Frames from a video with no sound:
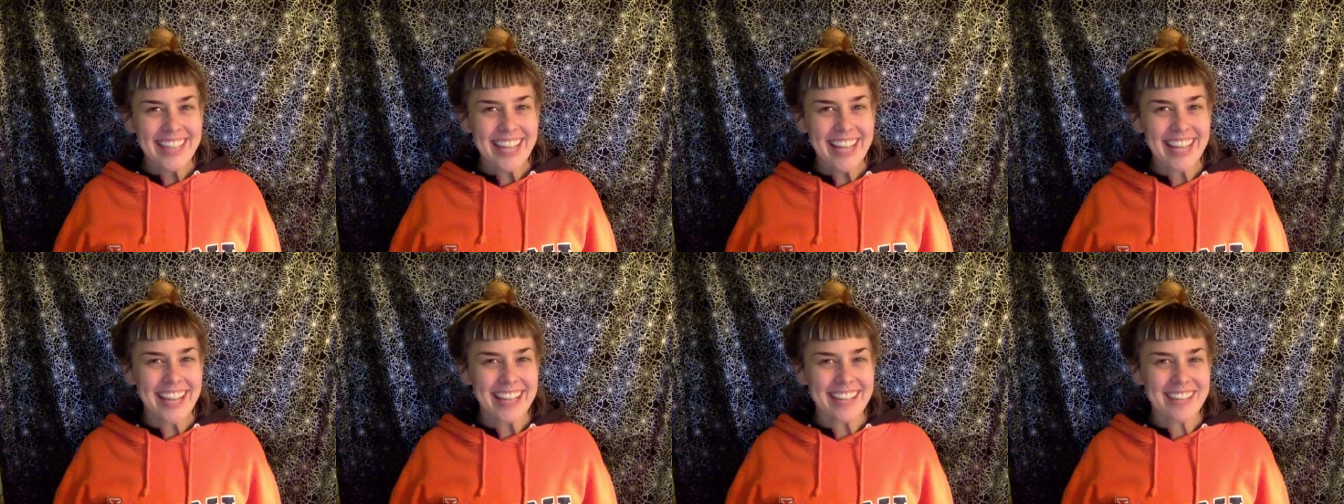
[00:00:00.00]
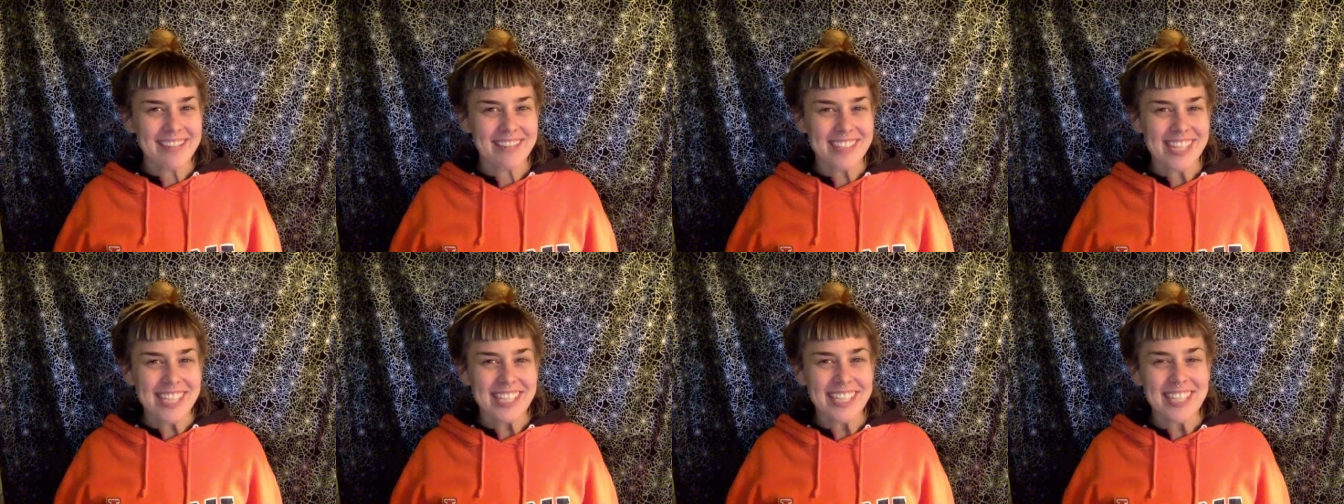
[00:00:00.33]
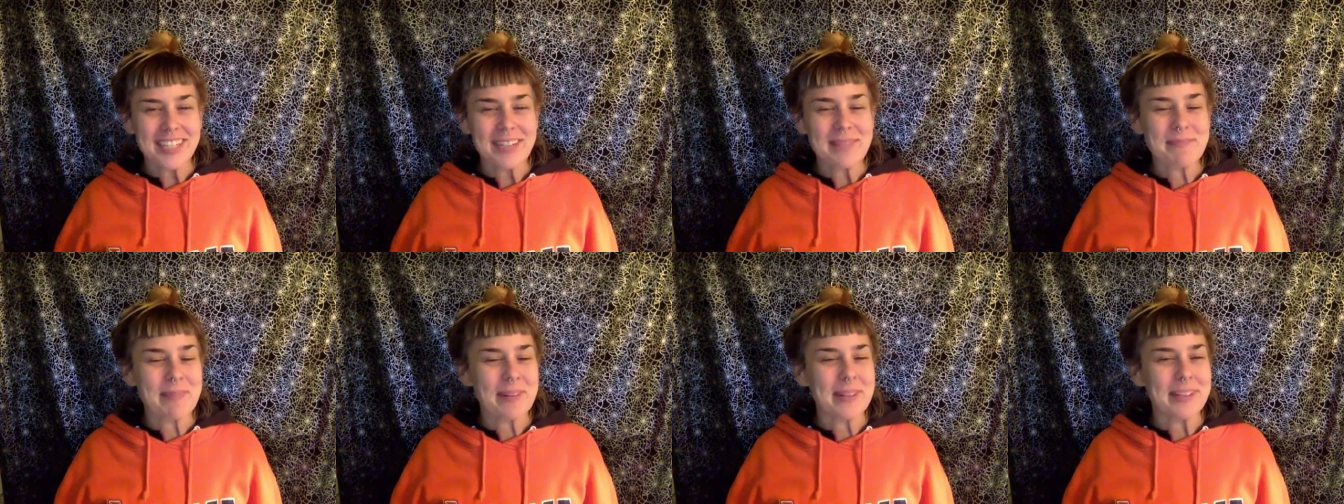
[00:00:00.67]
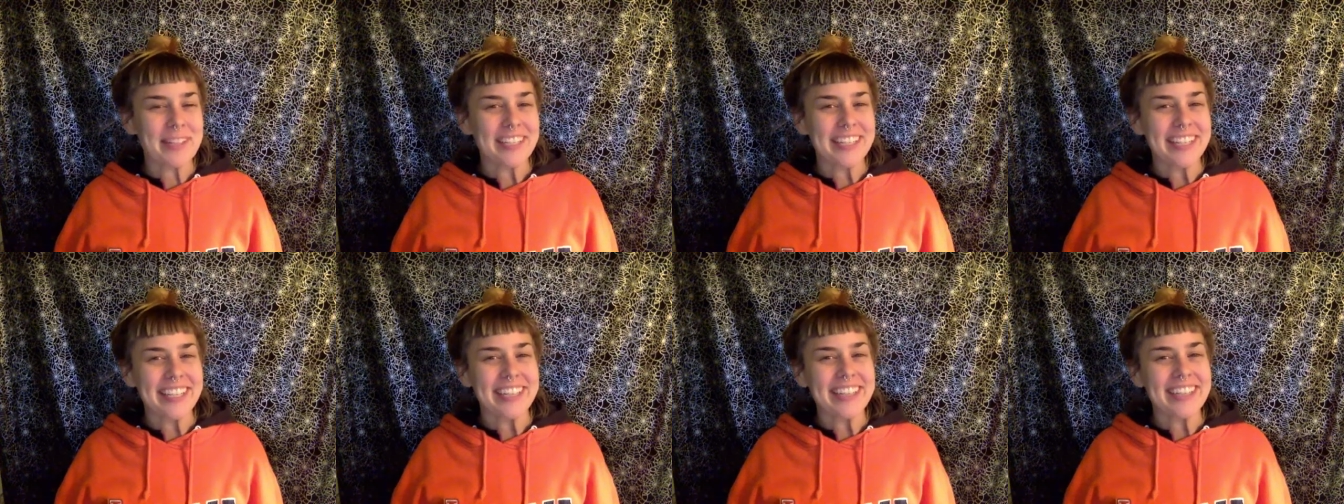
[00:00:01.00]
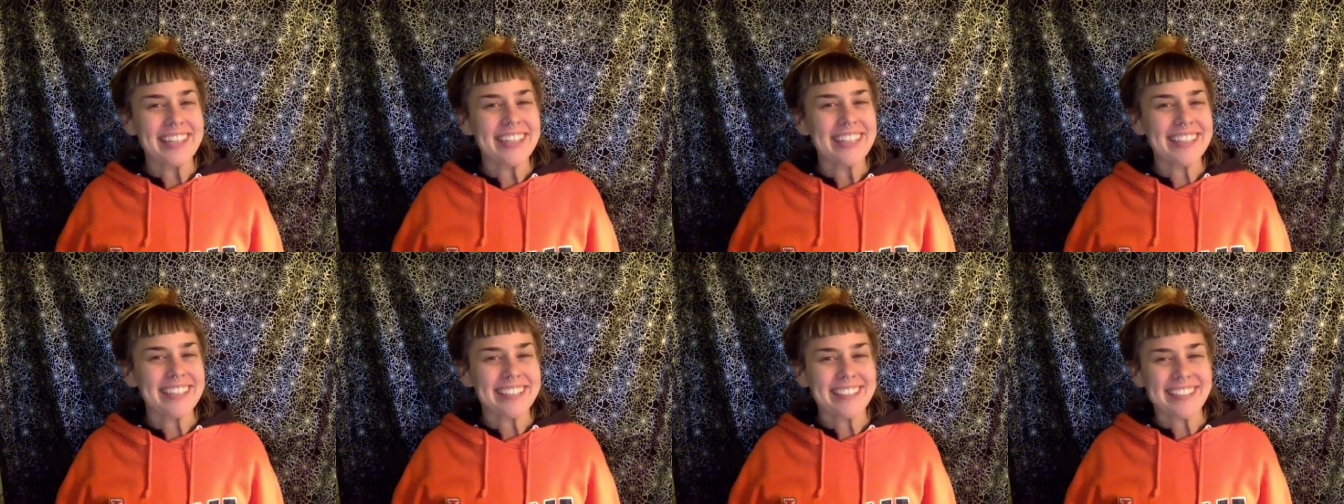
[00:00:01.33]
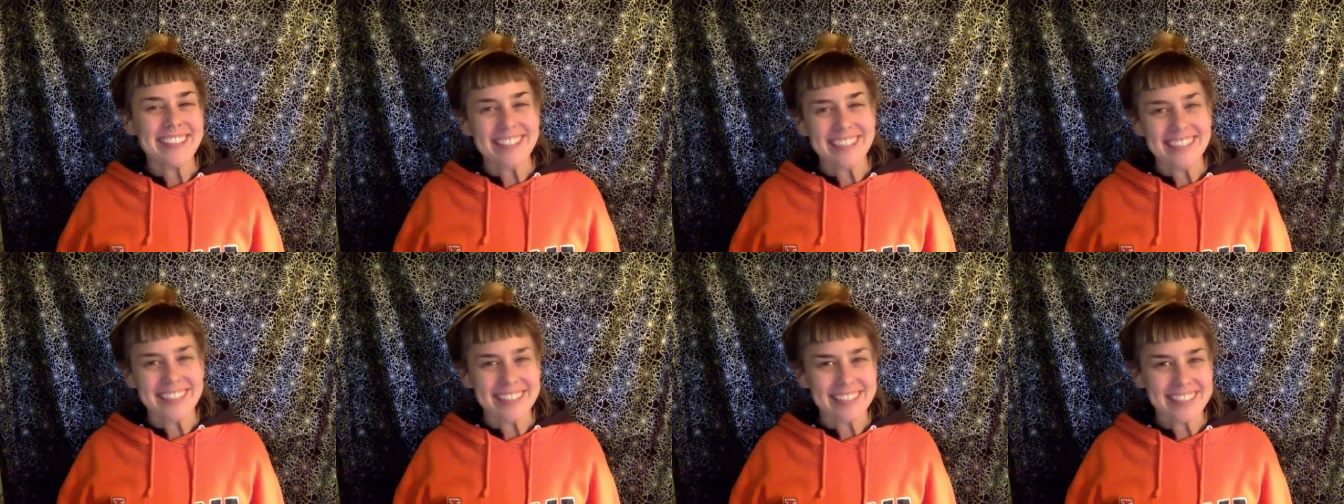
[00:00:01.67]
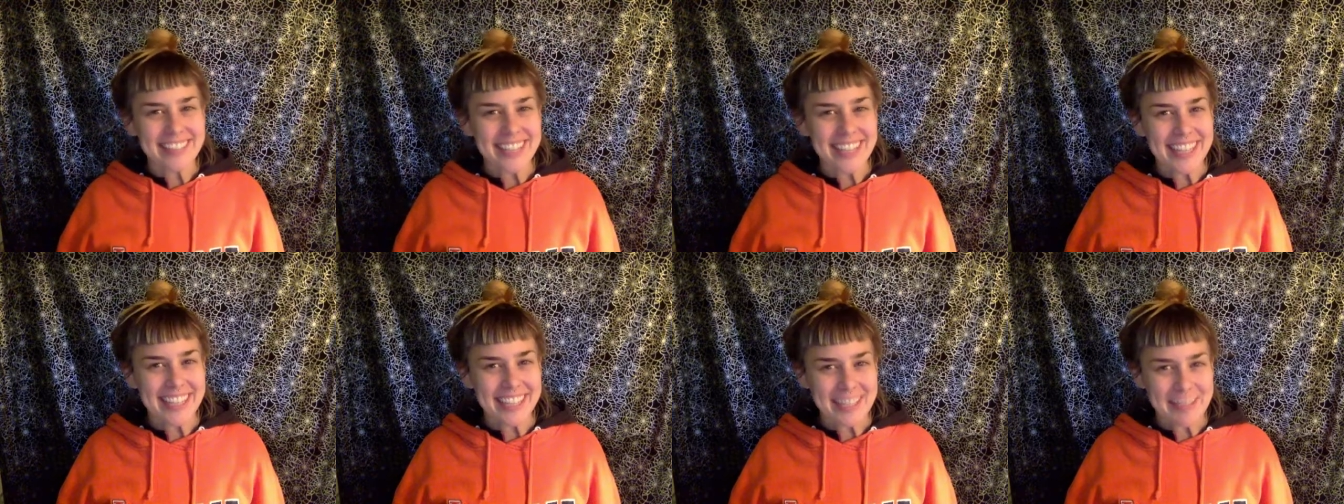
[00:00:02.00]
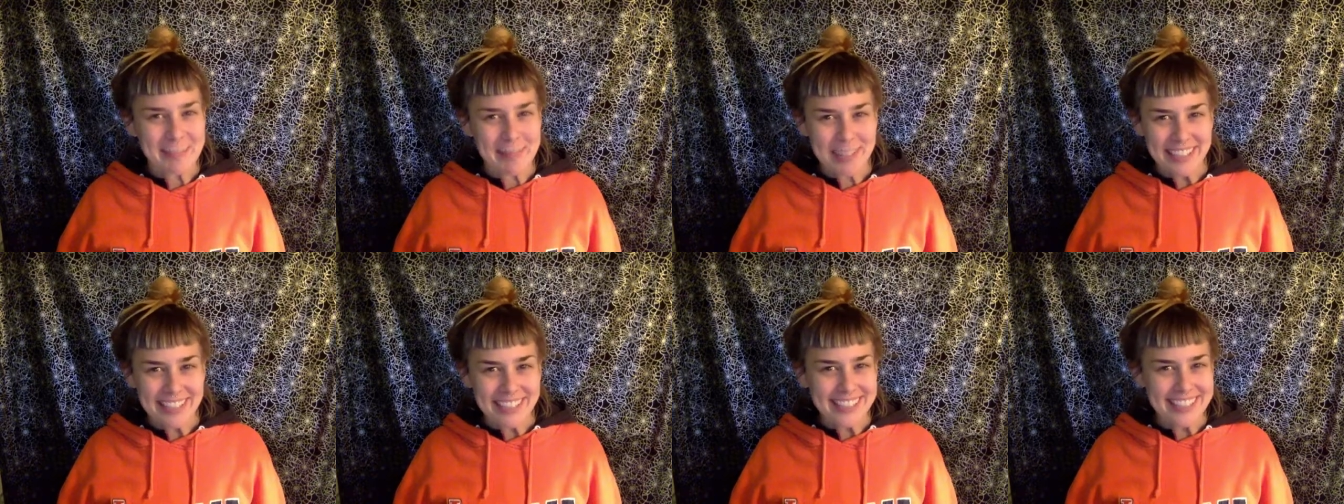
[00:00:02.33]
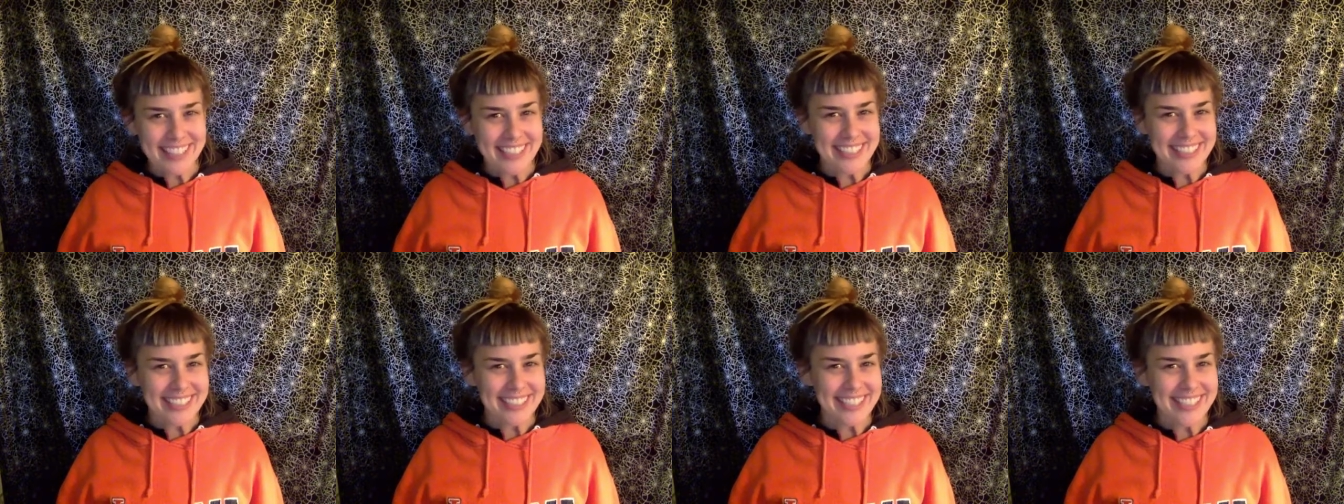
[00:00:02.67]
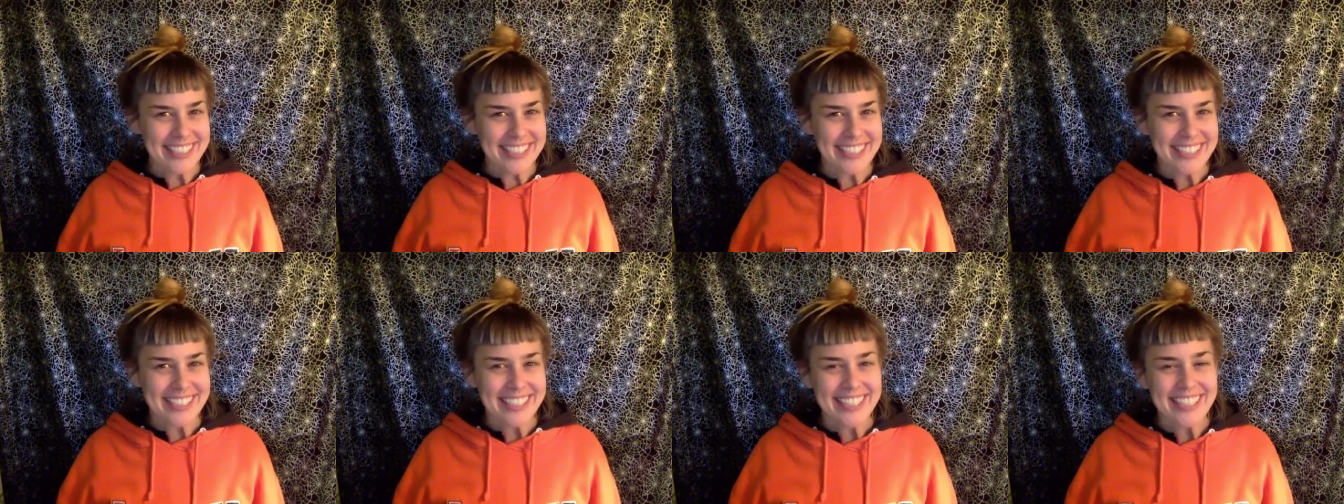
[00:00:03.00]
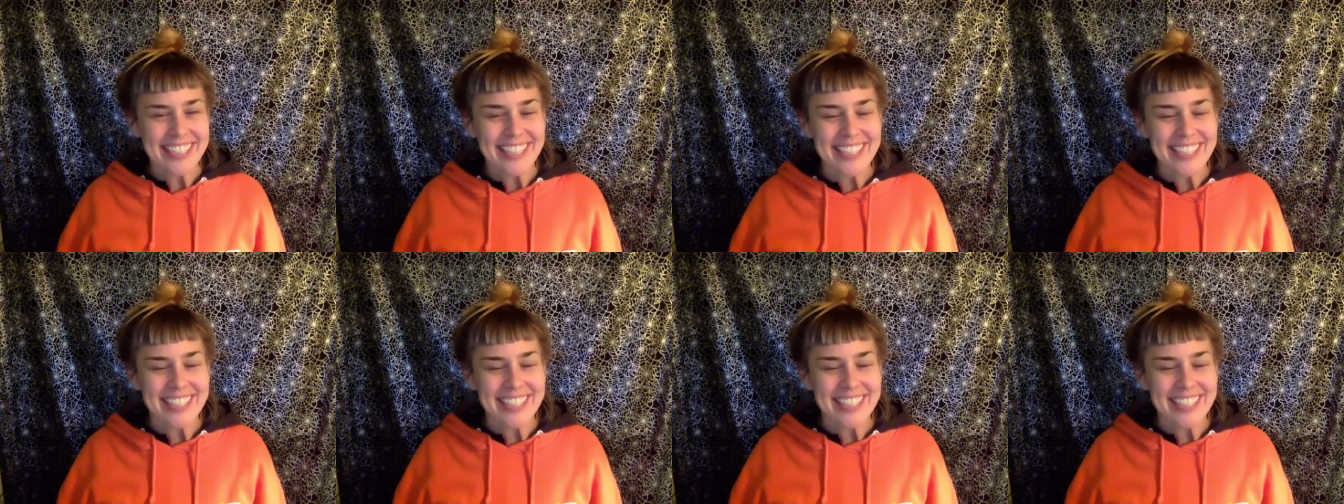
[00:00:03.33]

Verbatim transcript: Hi, I'm Jessica Mullen, and this is your daily meditation.